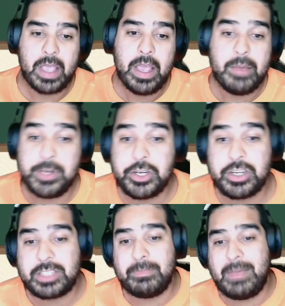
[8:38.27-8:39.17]
Be sure to
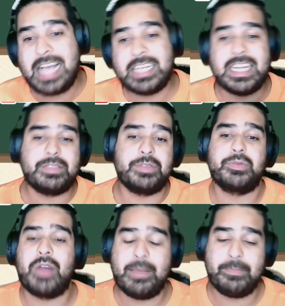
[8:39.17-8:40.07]
smash that
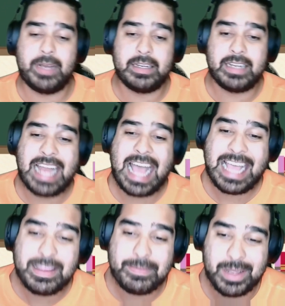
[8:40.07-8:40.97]
subscribe button
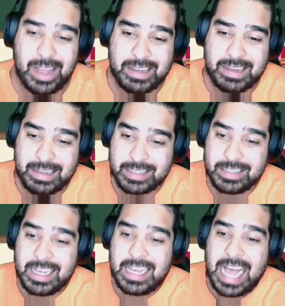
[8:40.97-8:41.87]
and the bell icon.
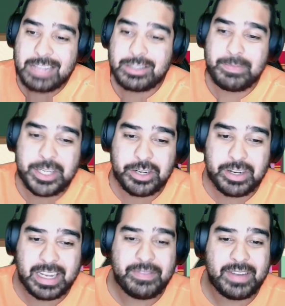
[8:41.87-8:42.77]
Also, be sure to
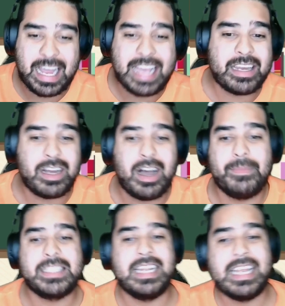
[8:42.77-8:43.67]
leave a like and a
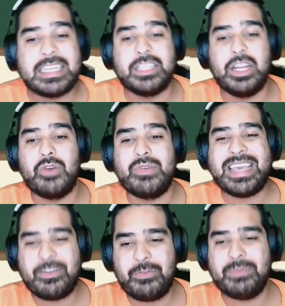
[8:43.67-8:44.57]
comment to let us know
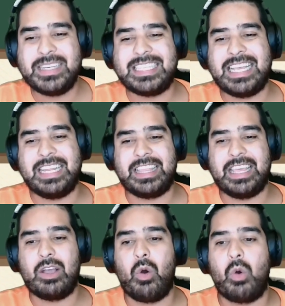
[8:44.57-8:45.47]
if we missed
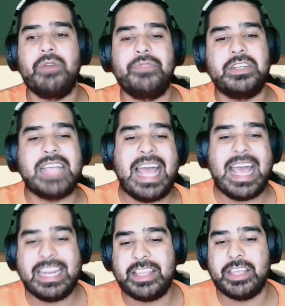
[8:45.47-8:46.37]
anything or if there's
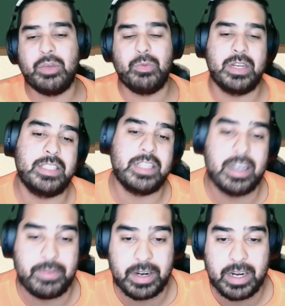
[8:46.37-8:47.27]
anything you want us to
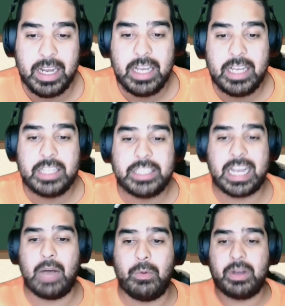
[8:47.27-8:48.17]
cover. Check
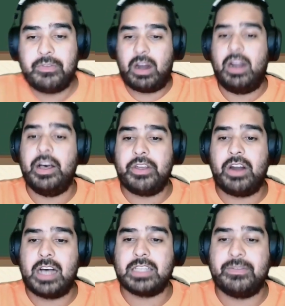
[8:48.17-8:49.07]
out one of our other
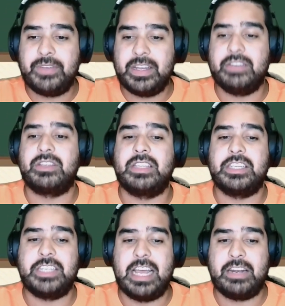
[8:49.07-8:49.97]
awesome videos on this
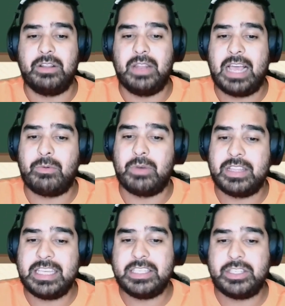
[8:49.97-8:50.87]
channel, like one of
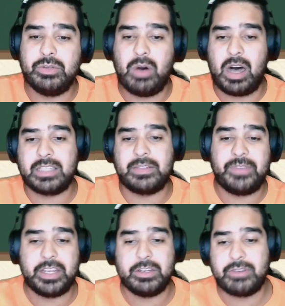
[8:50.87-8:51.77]
these 2 awesome
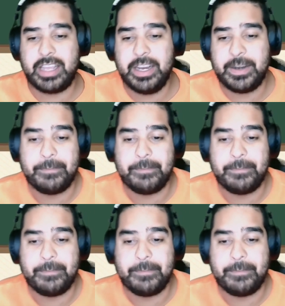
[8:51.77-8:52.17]
videos right here.